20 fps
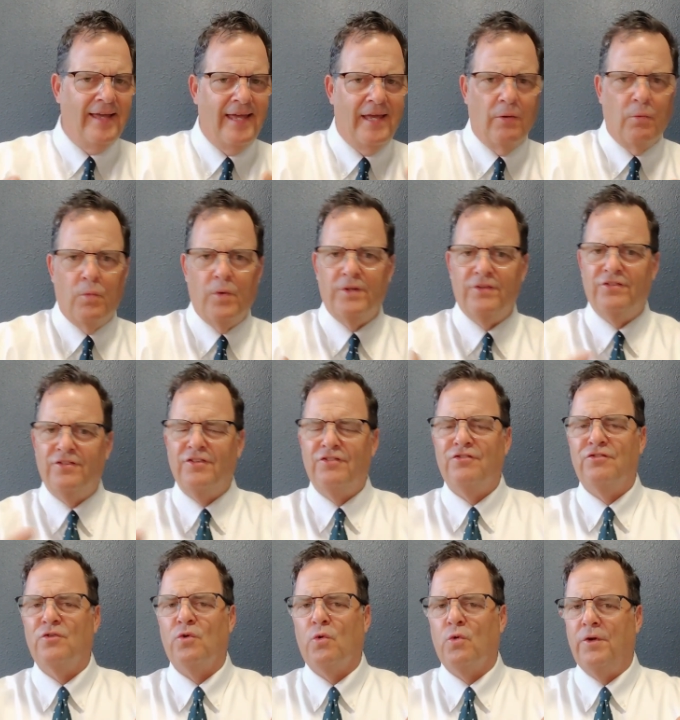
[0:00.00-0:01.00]
hey, what's the
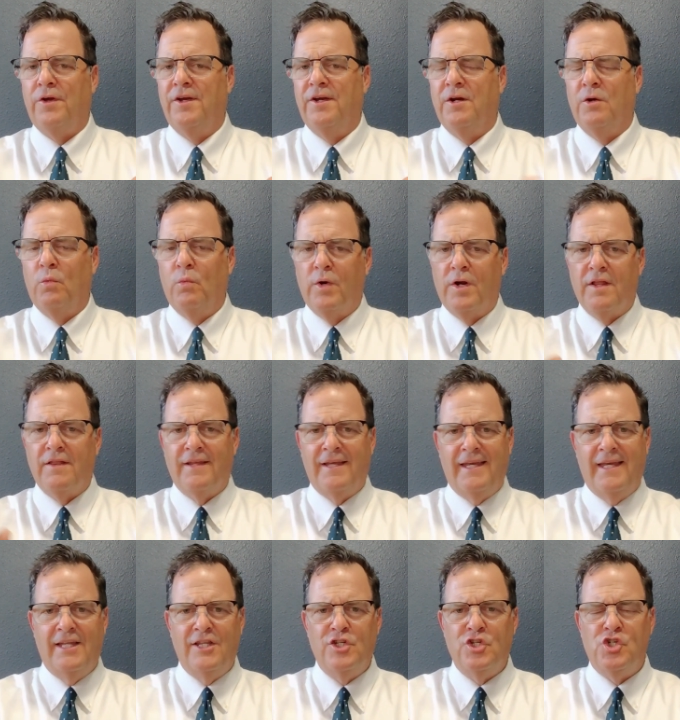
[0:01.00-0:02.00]
story here? What are the
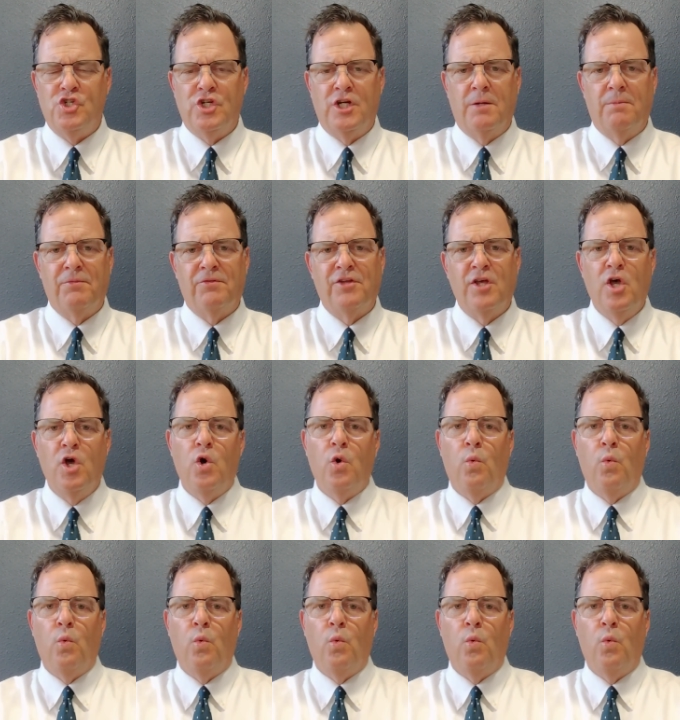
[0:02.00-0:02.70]
hidden gems?